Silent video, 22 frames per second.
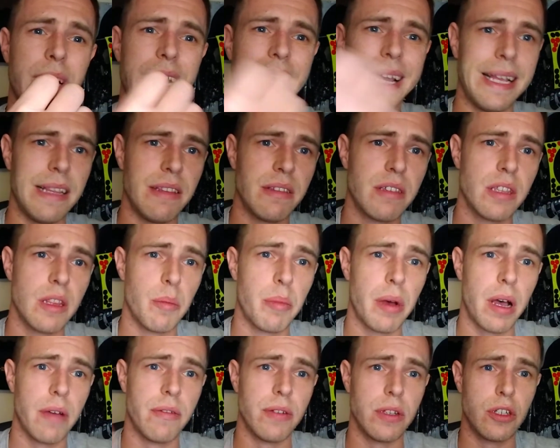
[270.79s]
into the
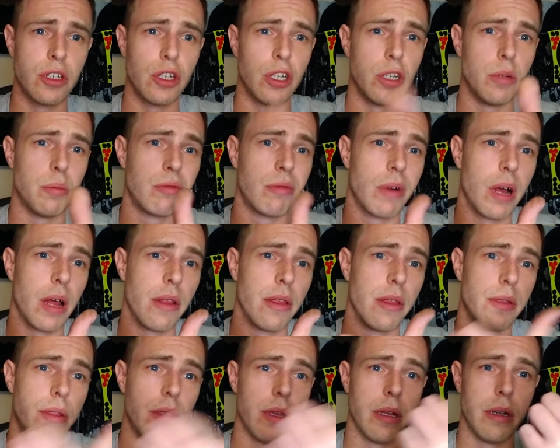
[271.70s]
buffer tube rather
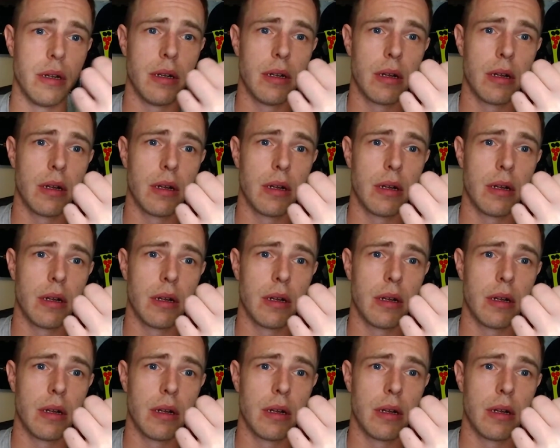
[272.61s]
than